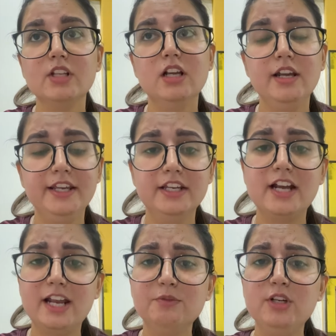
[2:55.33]
Here,
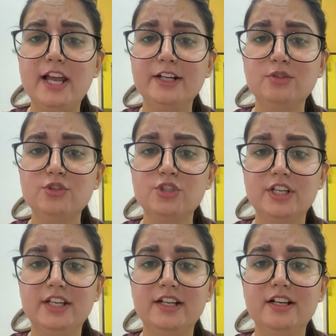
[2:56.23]
I would like to
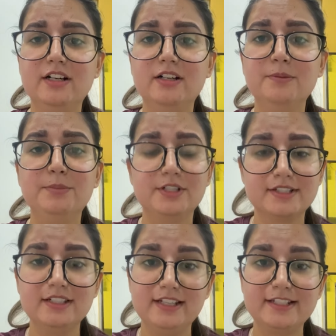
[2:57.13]
share a
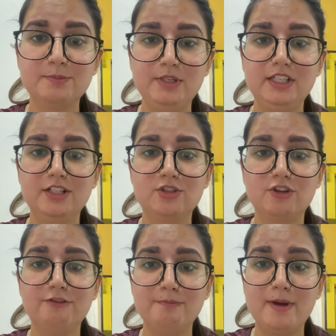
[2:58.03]
personal experience
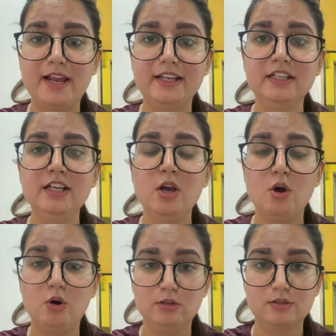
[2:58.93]
of mine
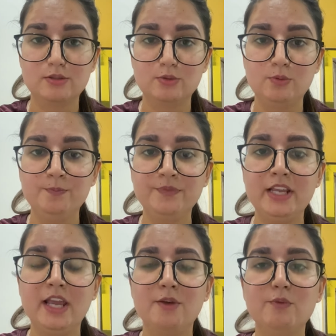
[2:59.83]
also.
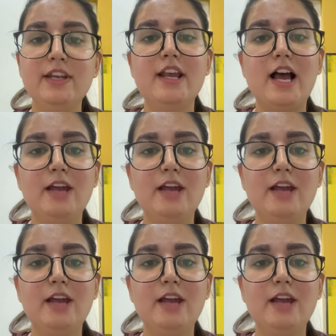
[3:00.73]
When I